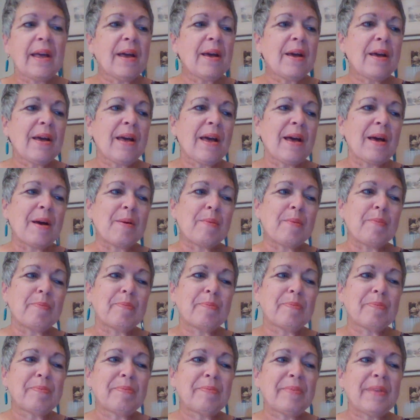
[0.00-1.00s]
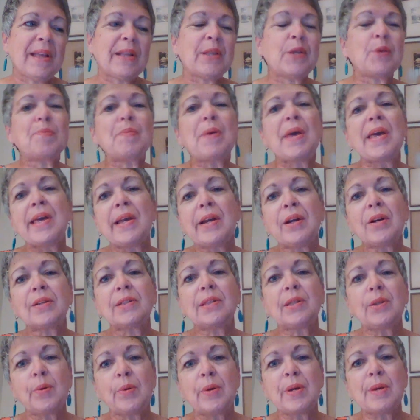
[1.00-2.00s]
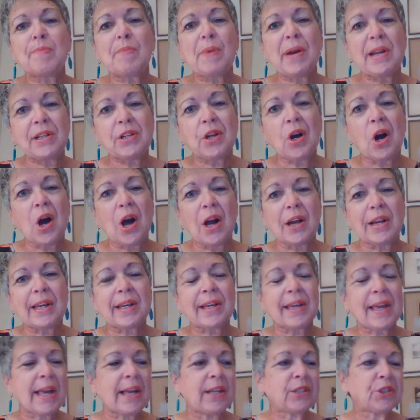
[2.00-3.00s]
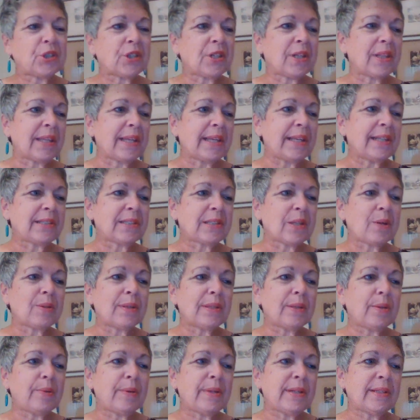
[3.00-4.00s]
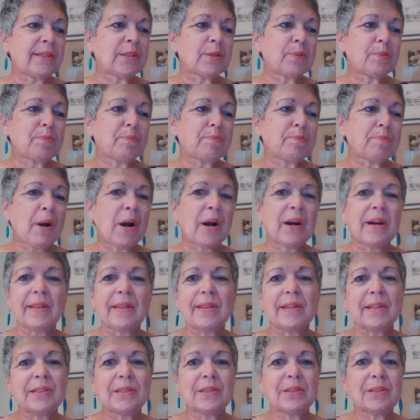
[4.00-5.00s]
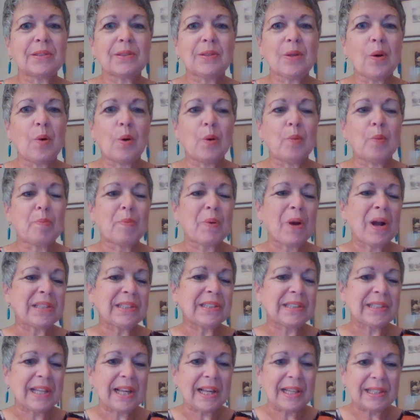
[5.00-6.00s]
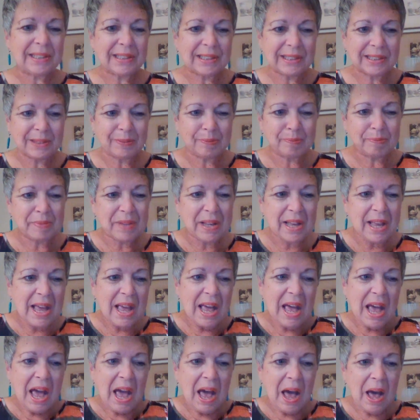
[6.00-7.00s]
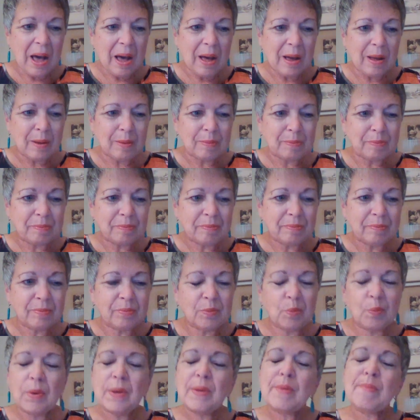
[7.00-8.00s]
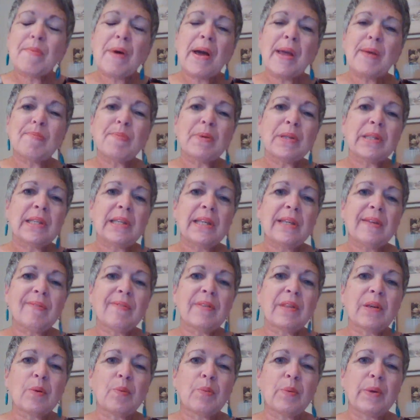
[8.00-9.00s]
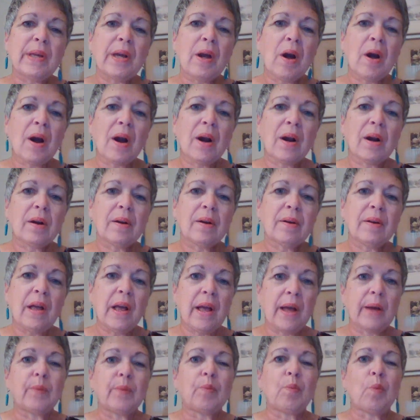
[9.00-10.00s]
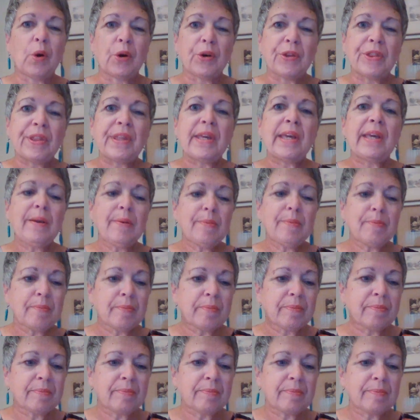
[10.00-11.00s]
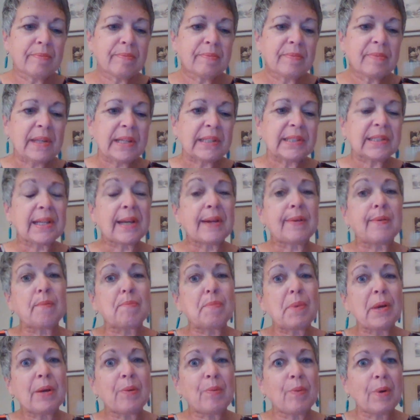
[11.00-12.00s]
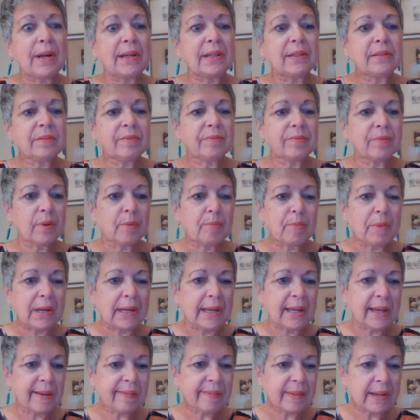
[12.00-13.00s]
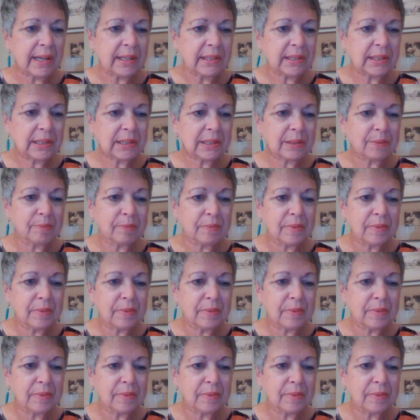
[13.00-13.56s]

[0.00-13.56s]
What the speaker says: And you may hear Louie, my dog, occasionally, so Louie's part of this whole process. We might believe that we are unworthy. That's kind of a big one for many of us.